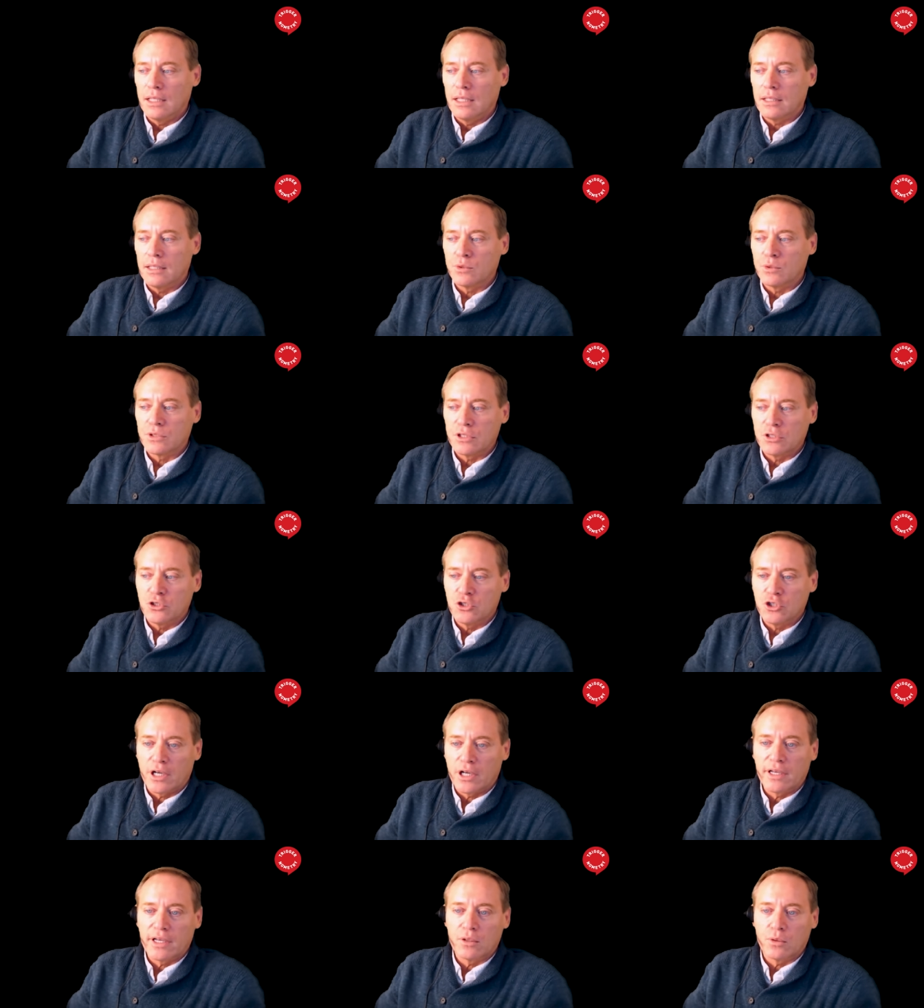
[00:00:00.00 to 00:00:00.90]
It was a
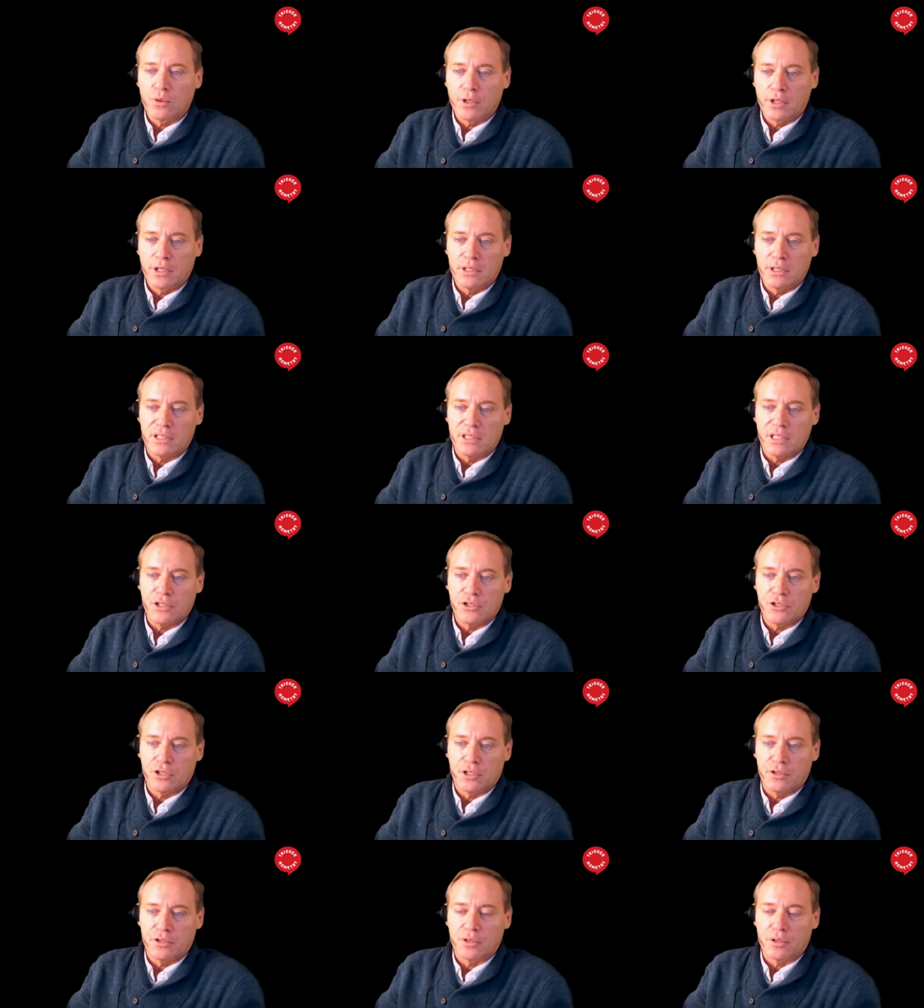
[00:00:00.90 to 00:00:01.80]
giant
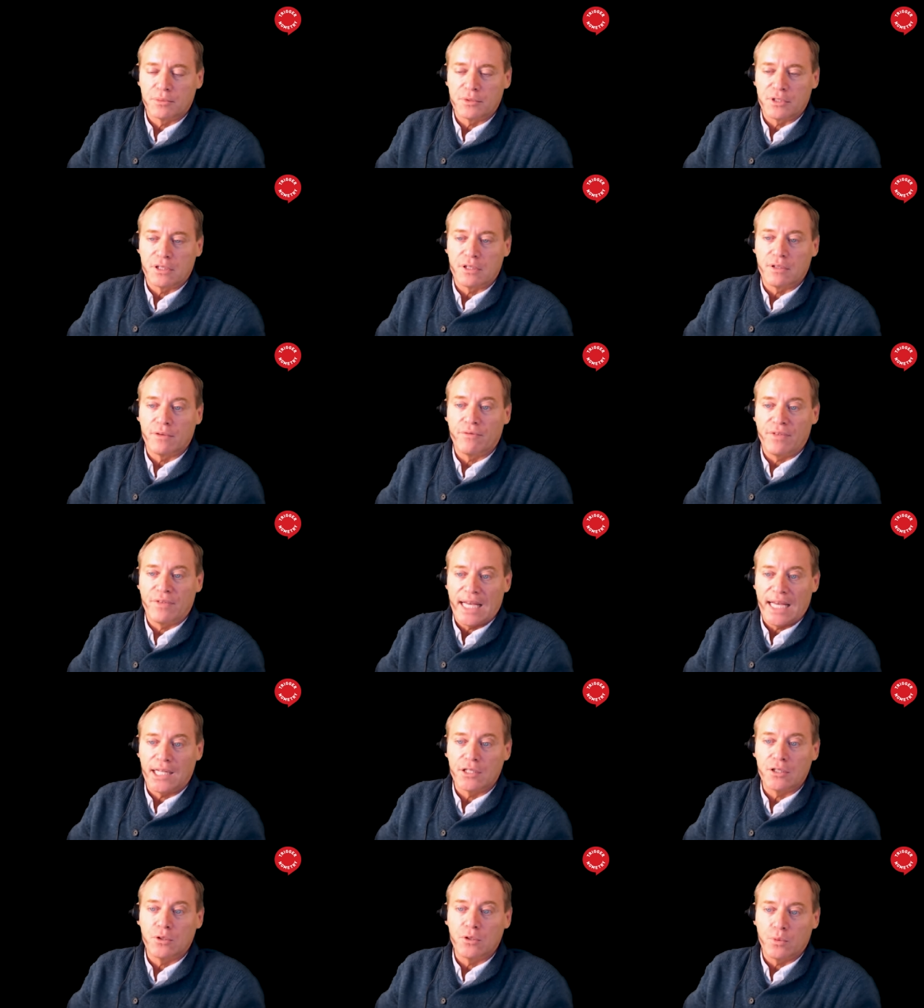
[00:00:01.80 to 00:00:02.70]
organization in terms of the
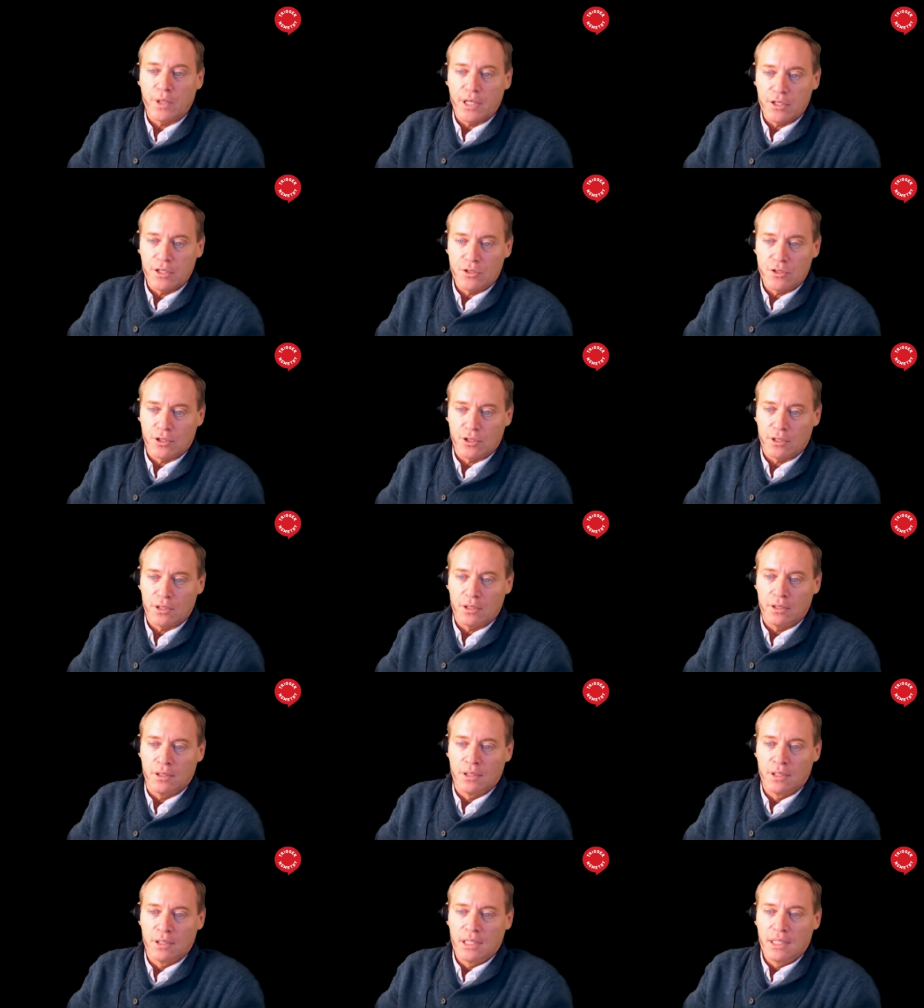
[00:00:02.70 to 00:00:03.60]

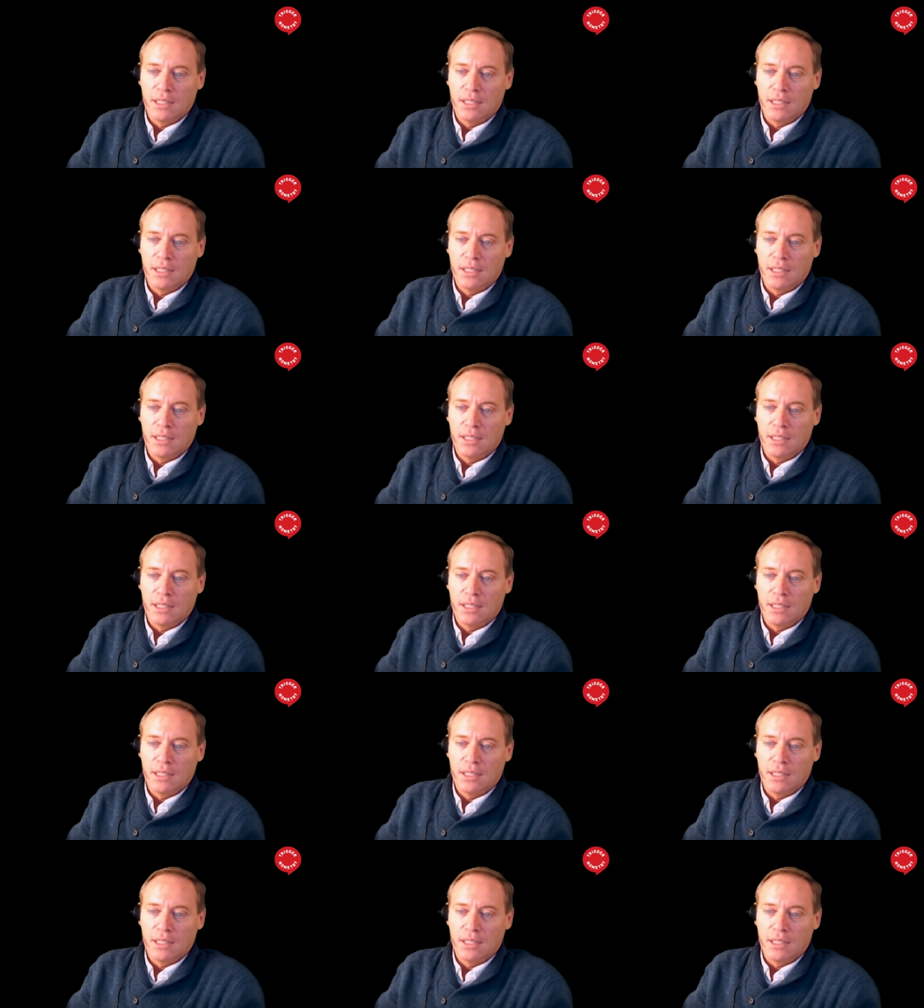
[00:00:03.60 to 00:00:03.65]
valuation,